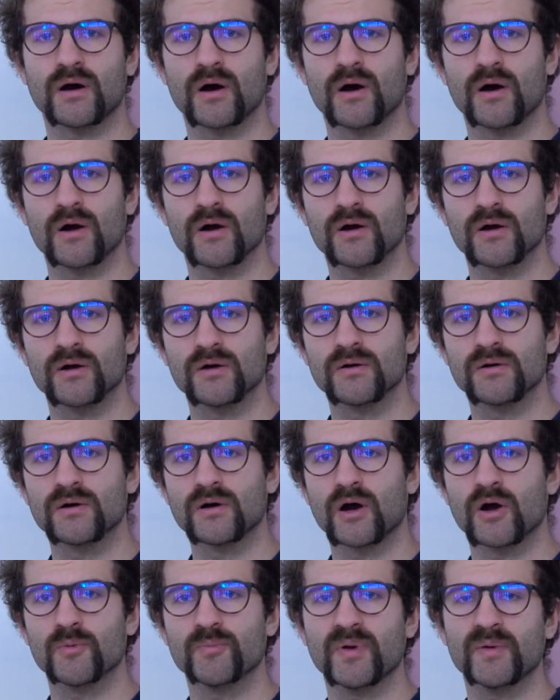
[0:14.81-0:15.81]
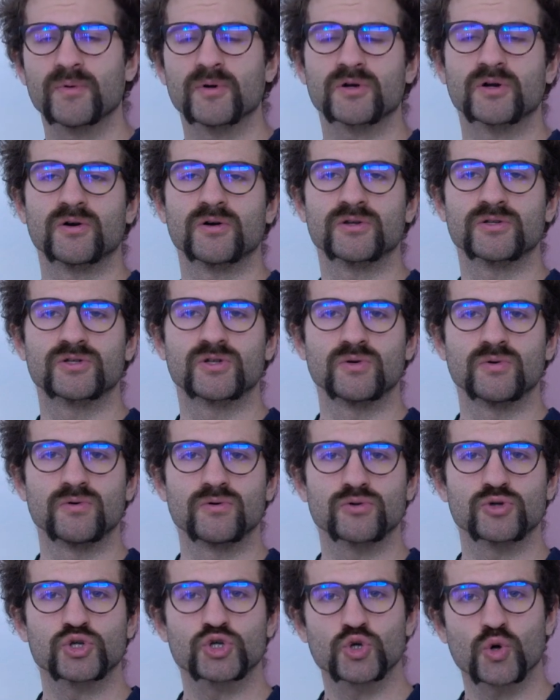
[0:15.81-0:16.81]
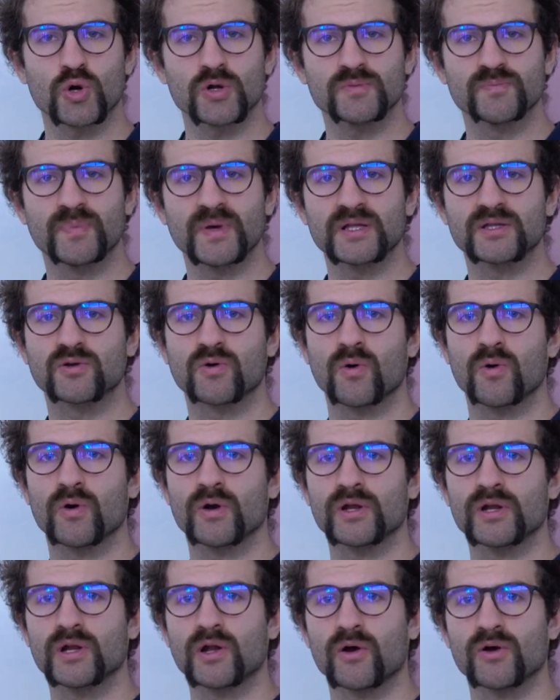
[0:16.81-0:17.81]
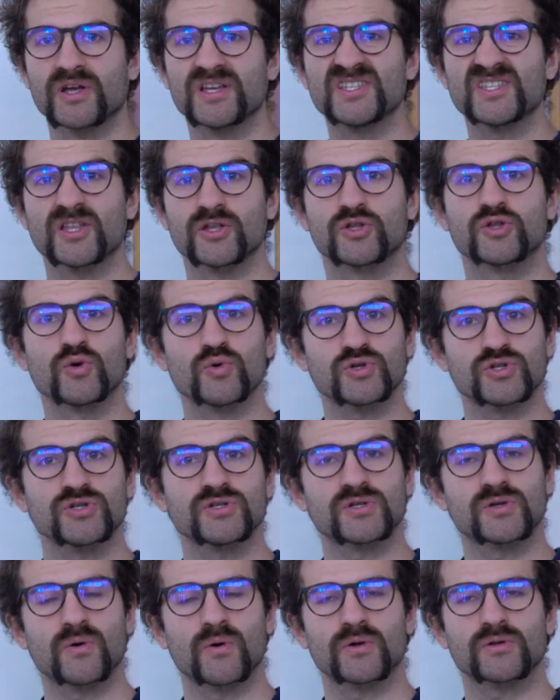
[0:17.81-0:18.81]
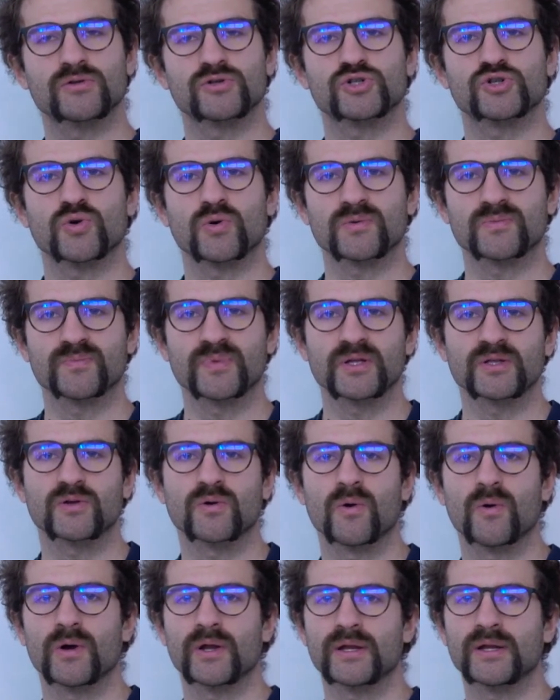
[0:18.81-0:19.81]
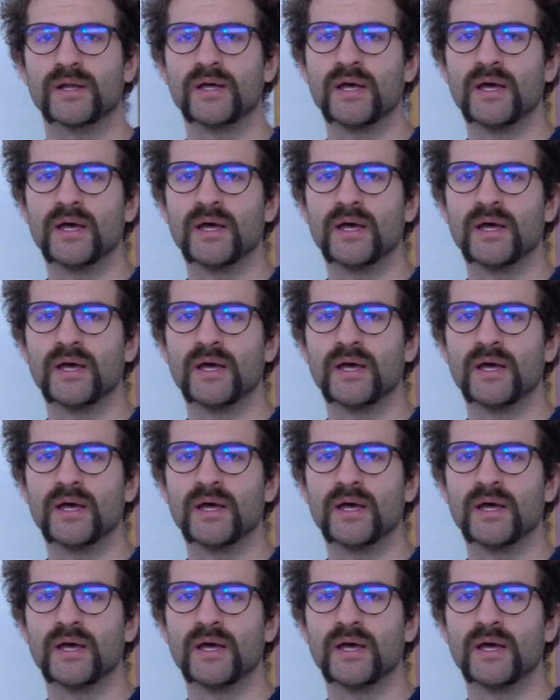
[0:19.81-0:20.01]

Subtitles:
are people going to short Bitcoin? Are institutions going to short Bitcoin?